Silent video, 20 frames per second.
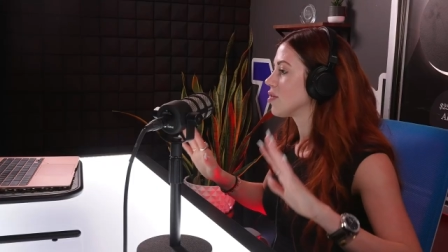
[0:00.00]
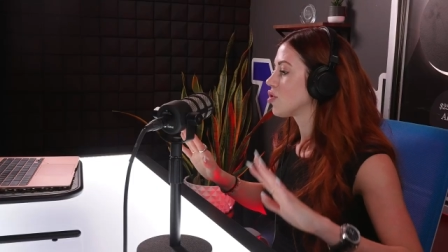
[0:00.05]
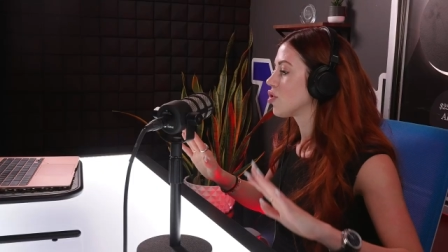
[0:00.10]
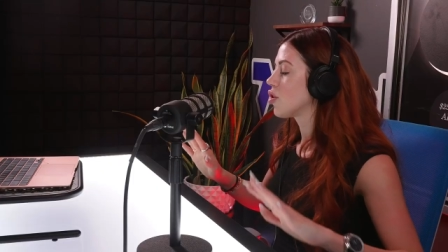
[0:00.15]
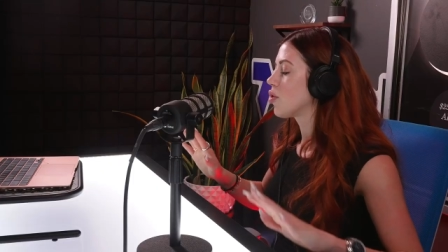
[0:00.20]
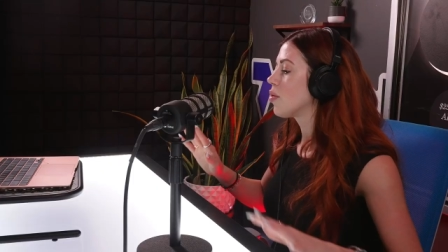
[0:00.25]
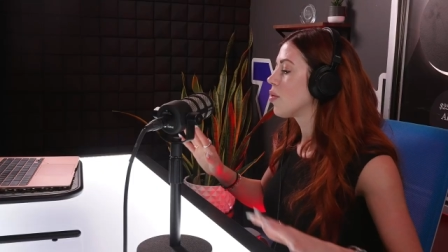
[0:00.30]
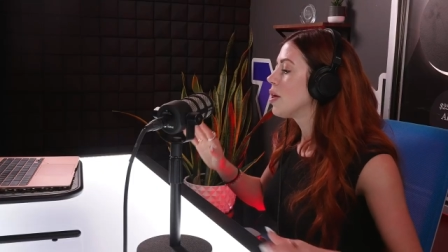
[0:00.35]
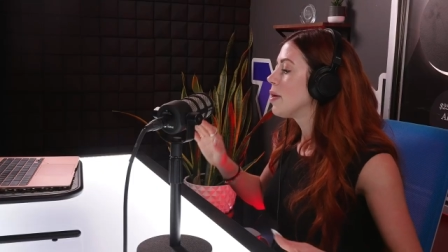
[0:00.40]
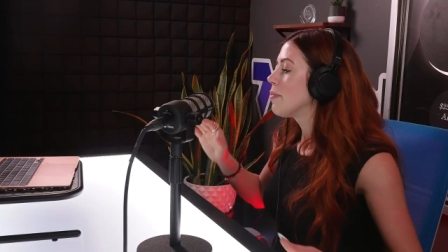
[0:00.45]

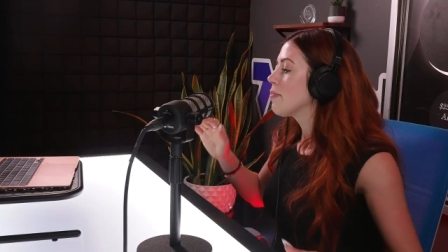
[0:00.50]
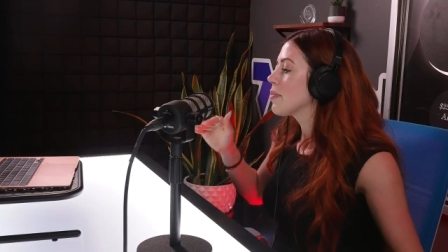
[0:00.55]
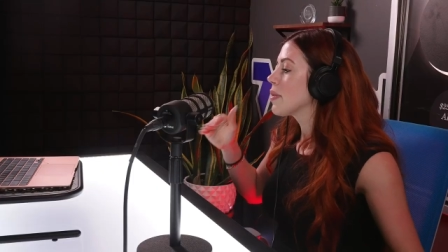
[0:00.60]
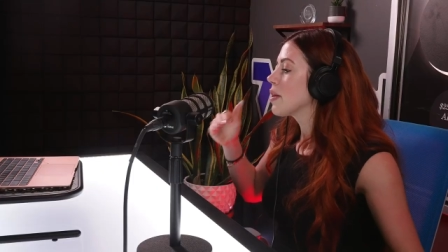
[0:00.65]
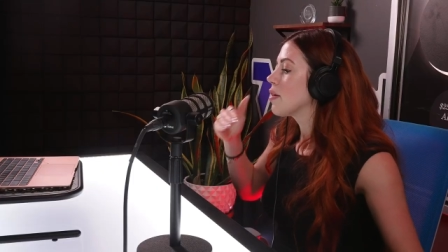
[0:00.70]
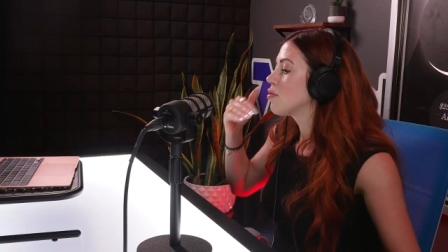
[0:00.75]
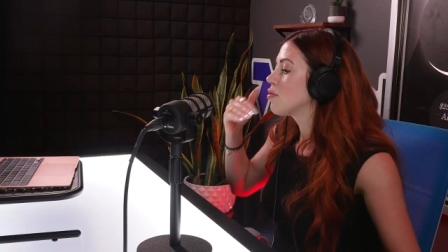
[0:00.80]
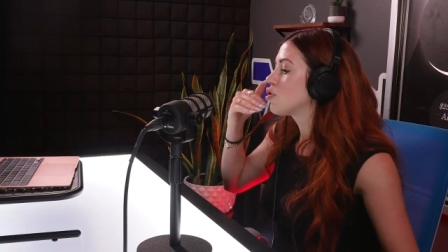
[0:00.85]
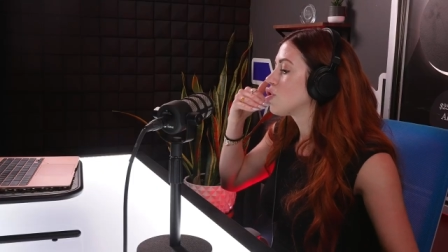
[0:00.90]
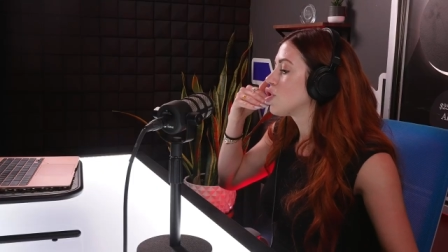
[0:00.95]
So. Yeah
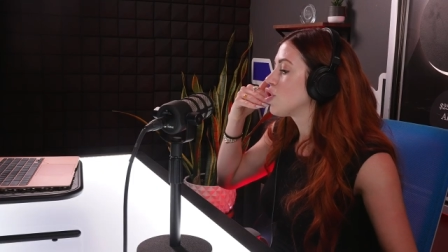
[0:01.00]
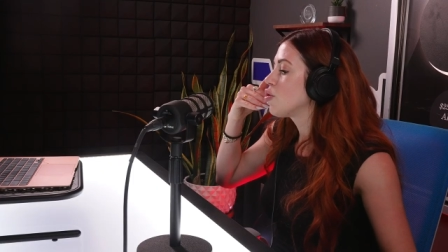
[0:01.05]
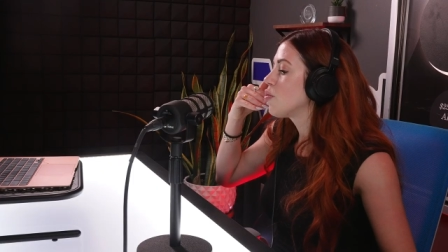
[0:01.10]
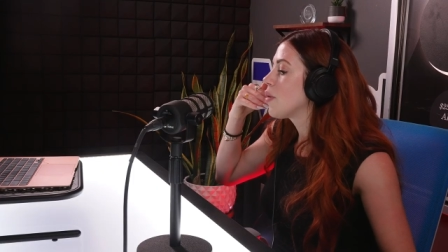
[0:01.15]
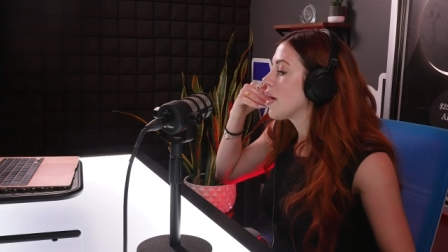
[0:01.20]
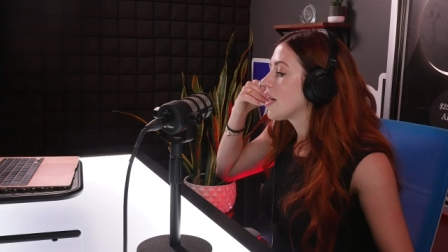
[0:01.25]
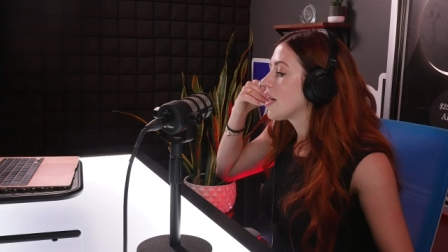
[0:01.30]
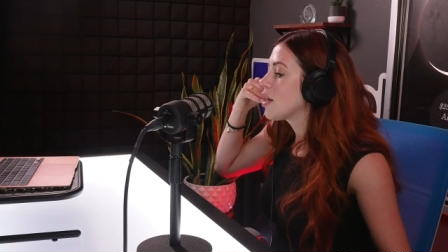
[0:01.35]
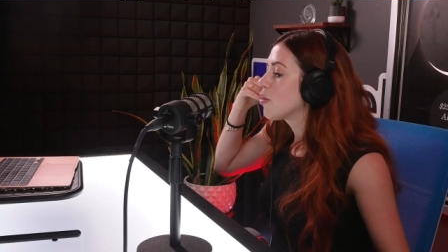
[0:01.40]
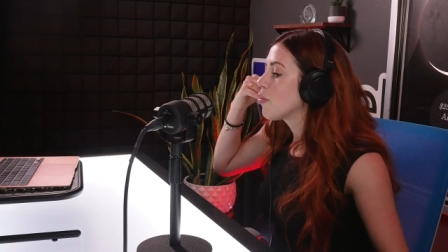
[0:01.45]
to
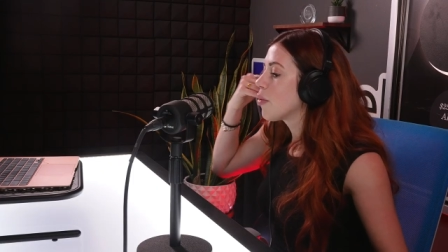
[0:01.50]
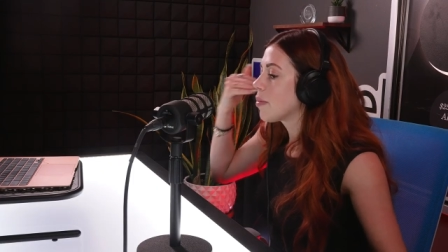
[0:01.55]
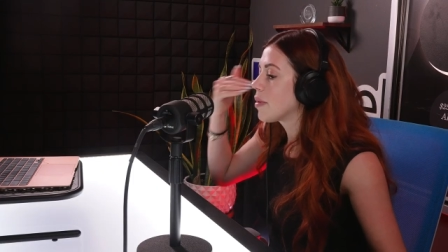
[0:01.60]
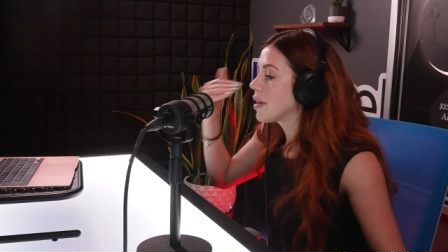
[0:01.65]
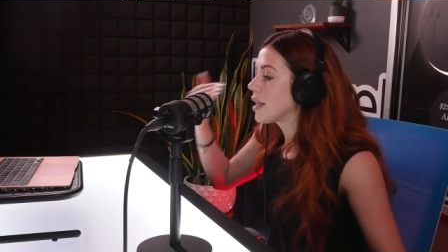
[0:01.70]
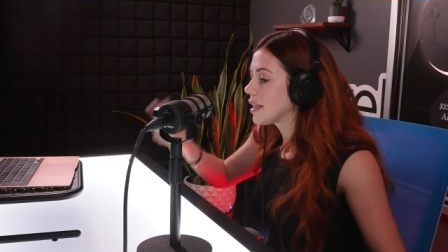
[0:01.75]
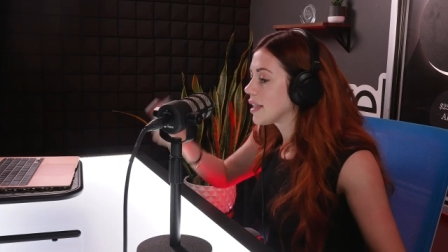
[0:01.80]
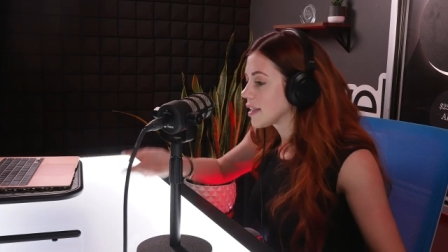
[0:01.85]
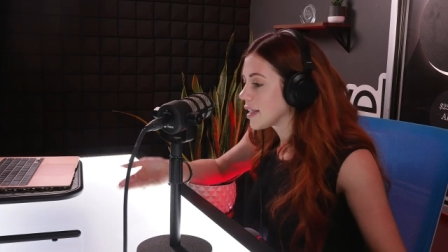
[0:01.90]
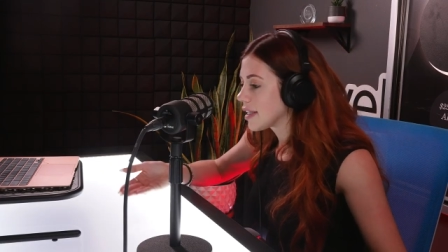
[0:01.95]
any woman
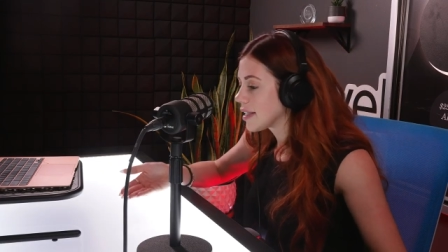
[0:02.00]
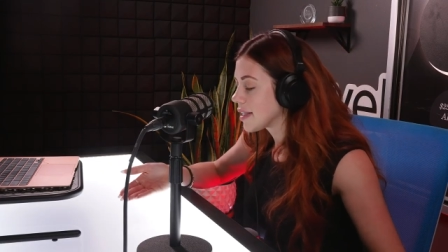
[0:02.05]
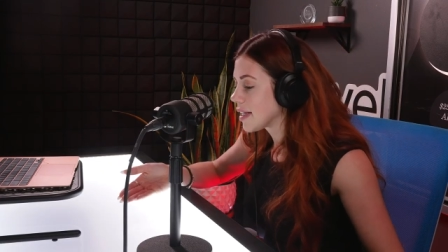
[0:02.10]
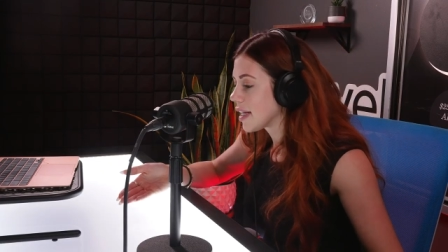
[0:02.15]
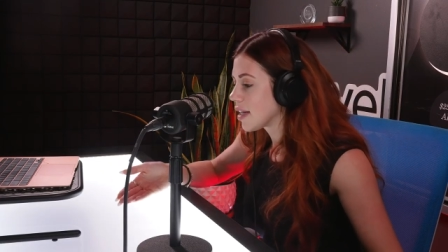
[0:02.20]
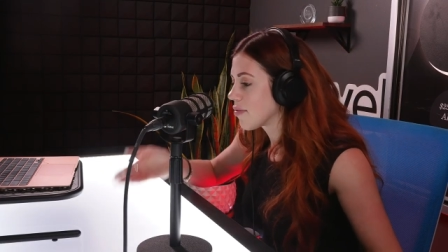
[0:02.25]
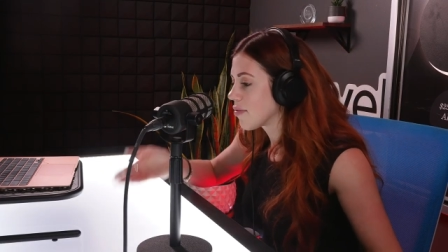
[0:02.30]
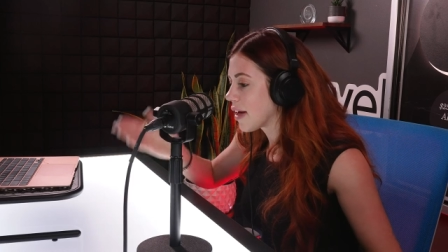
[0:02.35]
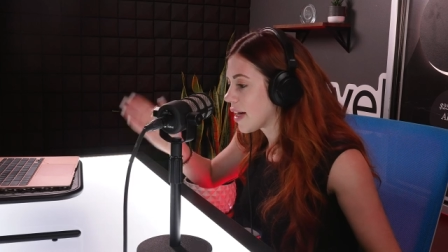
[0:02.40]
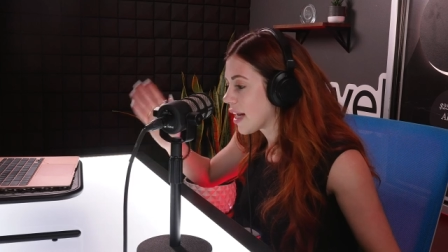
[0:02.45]
that's
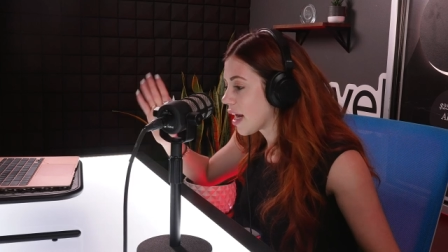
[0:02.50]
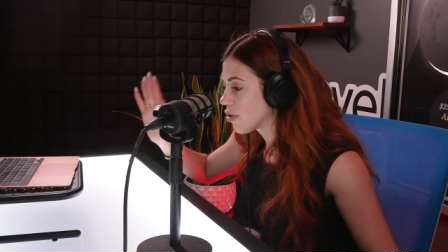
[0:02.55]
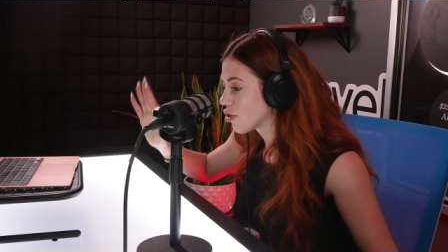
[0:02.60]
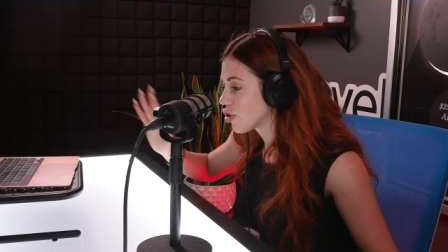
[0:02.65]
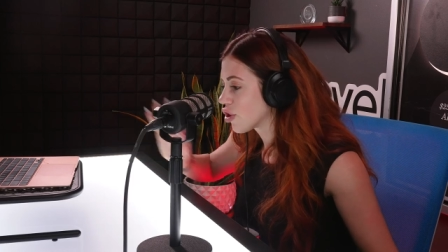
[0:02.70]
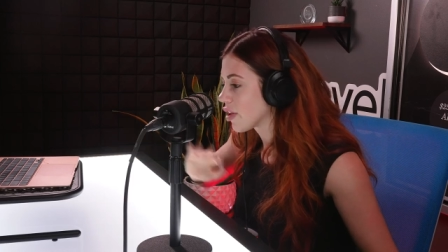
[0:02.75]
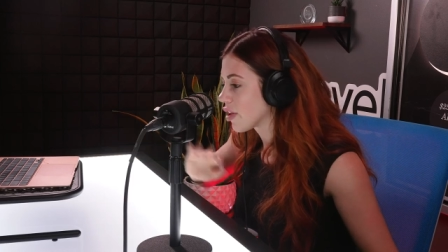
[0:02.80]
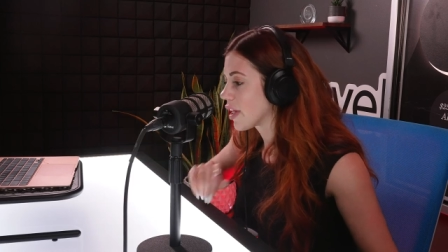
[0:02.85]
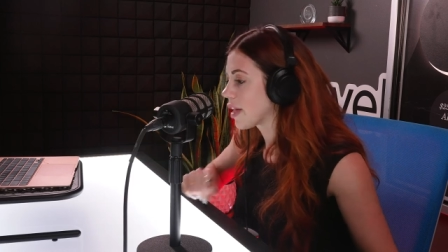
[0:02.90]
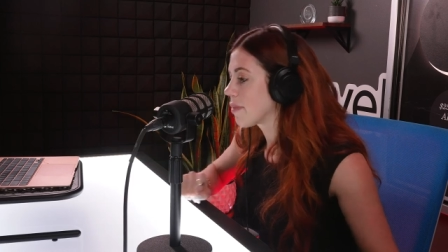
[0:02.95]
listening right now,
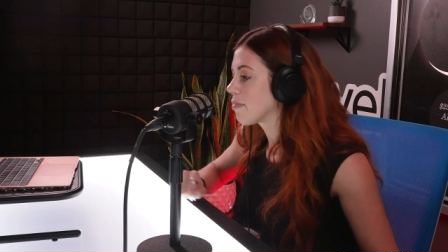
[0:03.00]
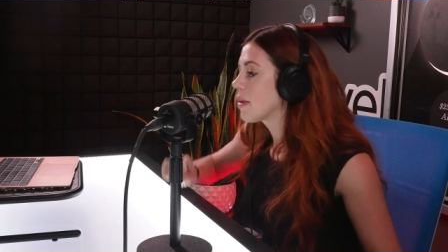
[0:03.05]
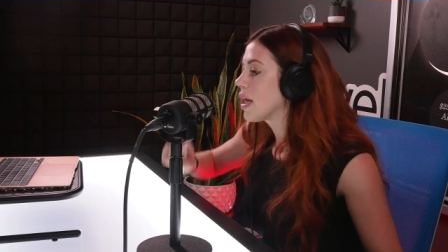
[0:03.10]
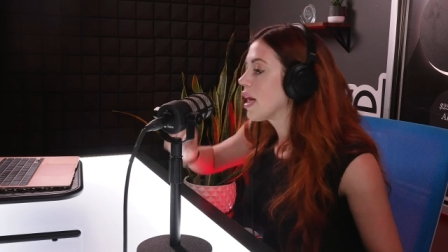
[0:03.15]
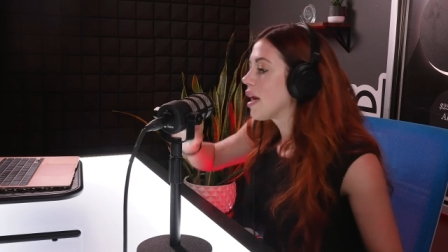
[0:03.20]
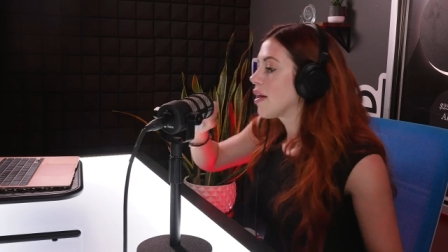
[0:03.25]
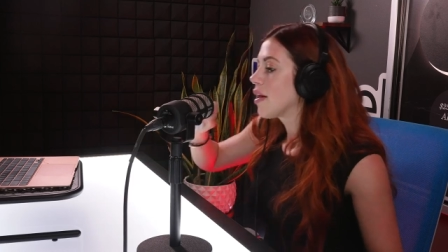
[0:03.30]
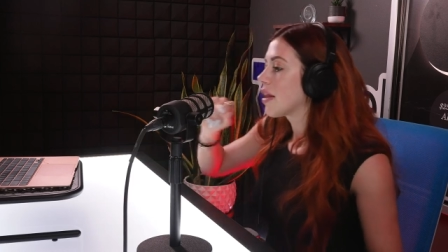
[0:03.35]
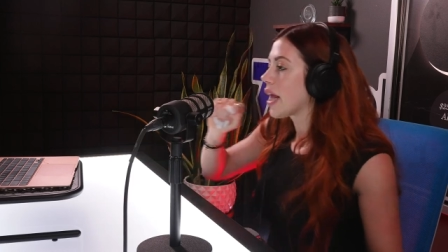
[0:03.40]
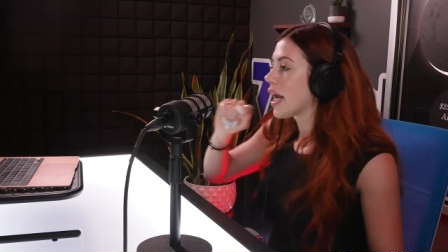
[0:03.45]
Charlene,
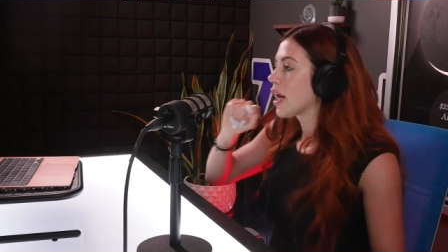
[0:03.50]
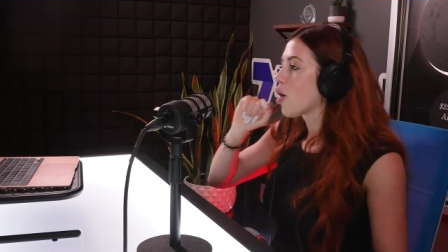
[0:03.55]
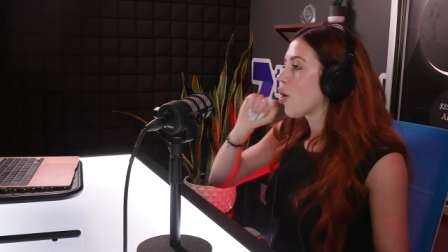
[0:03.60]
like